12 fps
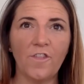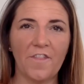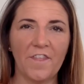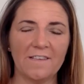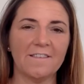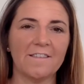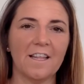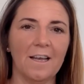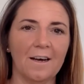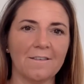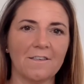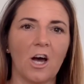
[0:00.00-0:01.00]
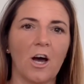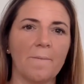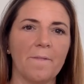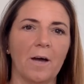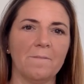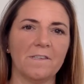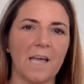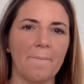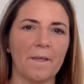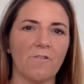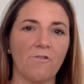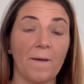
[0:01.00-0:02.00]
that this is the last time that I'm
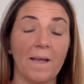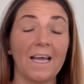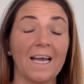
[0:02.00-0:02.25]
stepping through it.